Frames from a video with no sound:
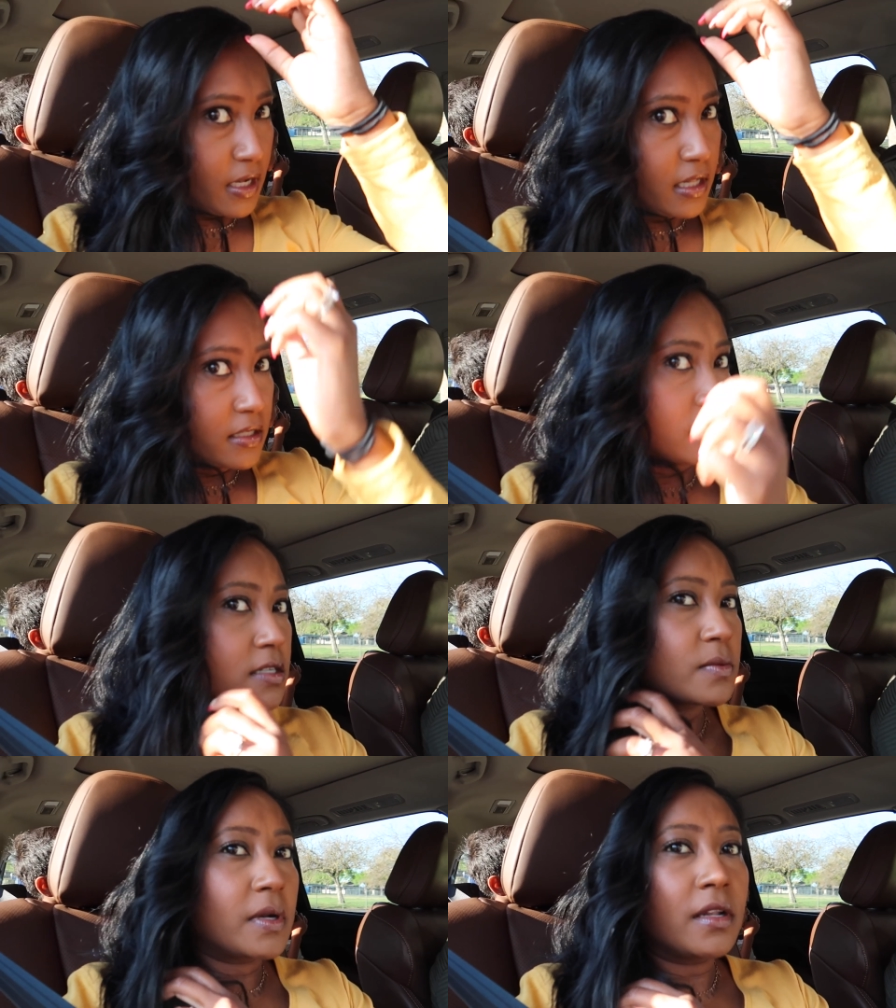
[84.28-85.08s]
and this
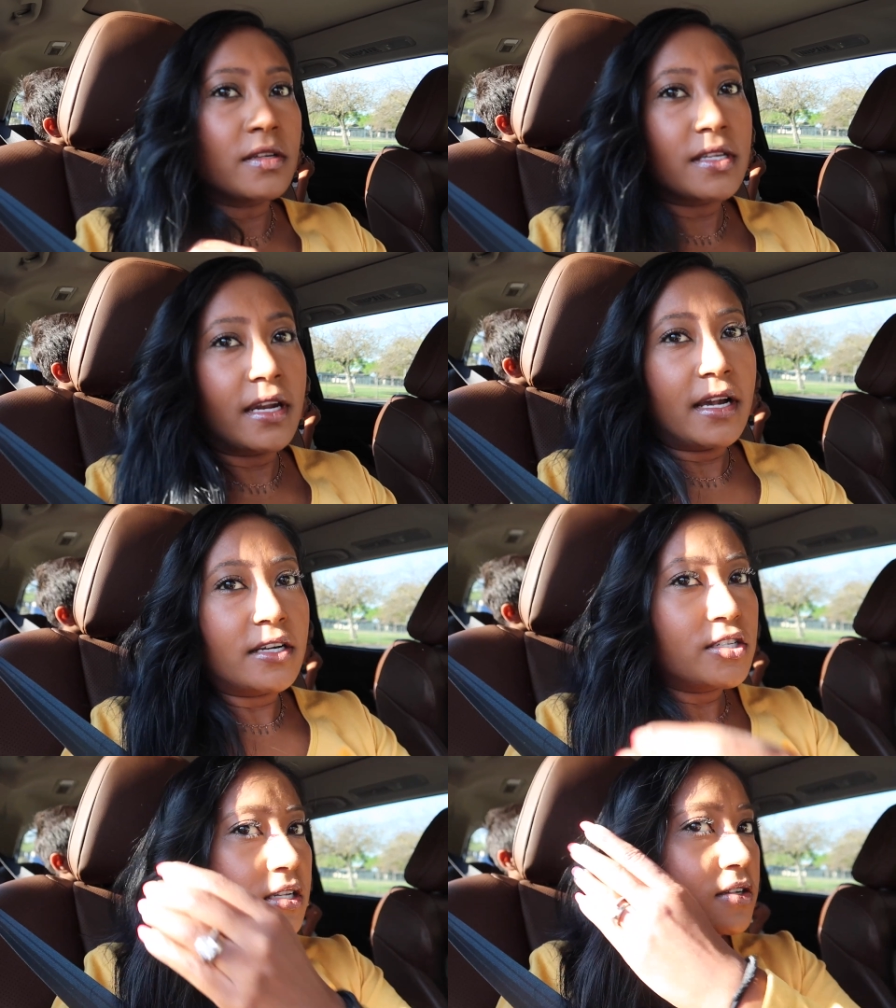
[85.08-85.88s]
is what it looks like. It
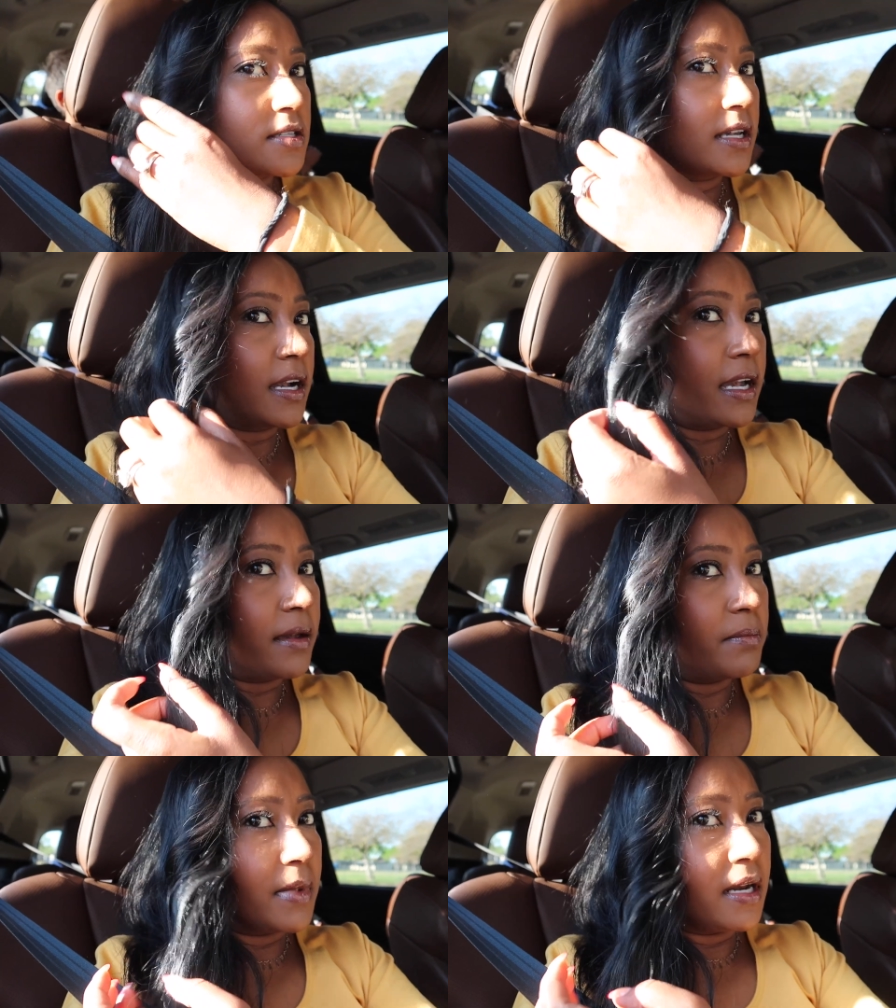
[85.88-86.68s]
actually looks like
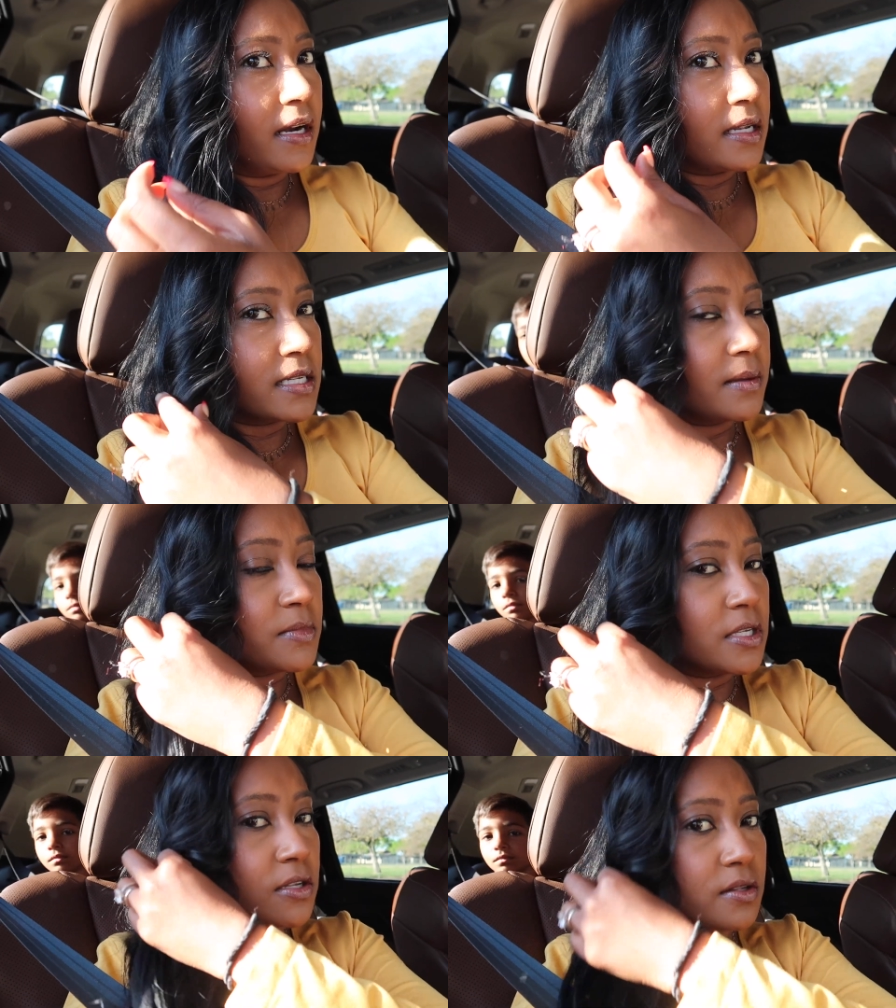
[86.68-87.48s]
I made an
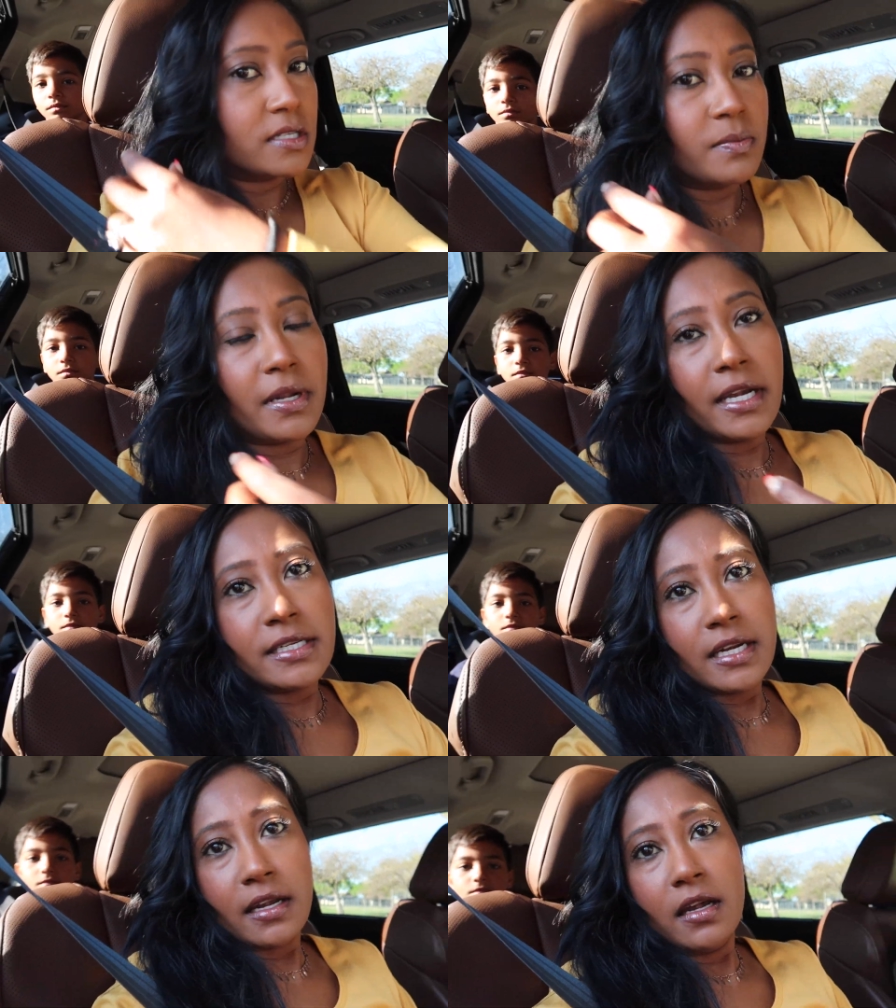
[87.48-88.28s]
attempt to do this, but I
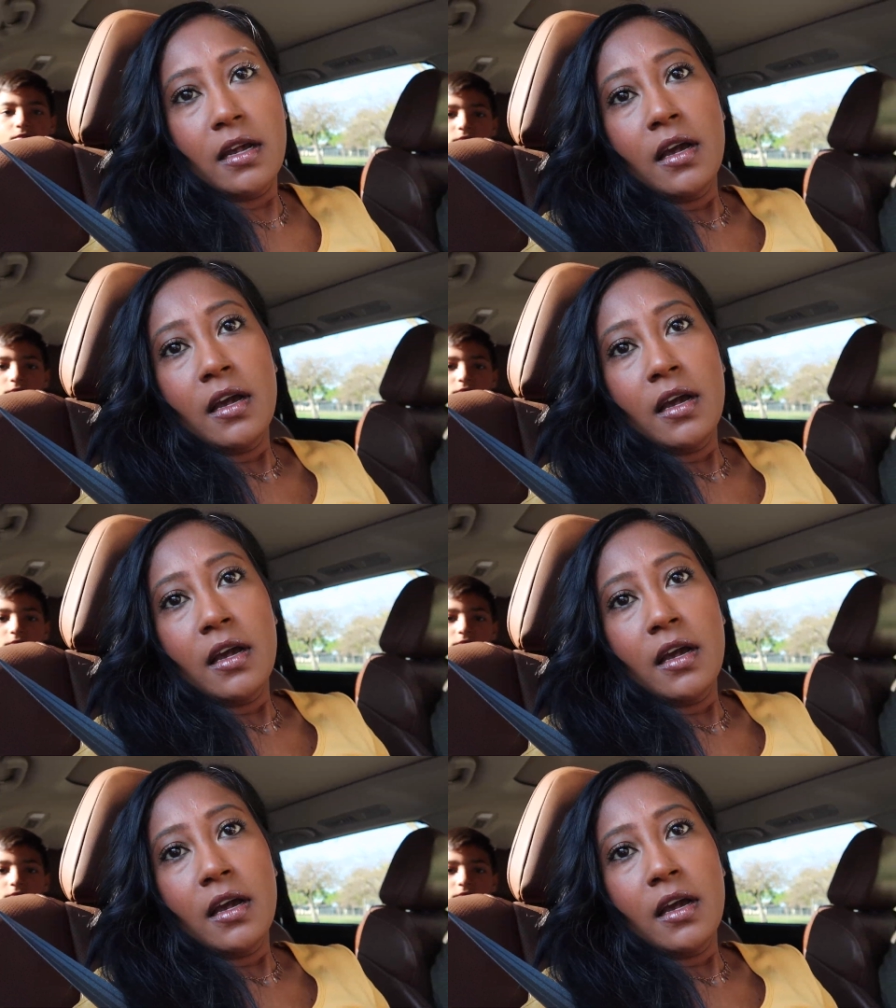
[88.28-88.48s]
didn't.